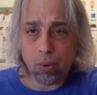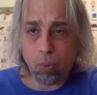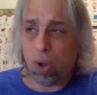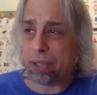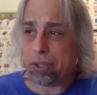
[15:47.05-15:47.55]

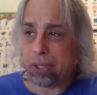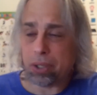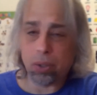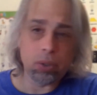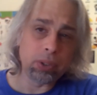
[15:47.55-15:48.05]
wanting to
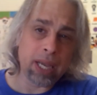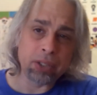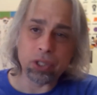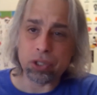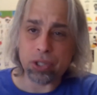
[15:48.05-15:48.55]
hold on
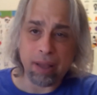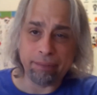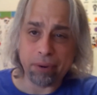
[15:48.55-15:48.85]
to stuff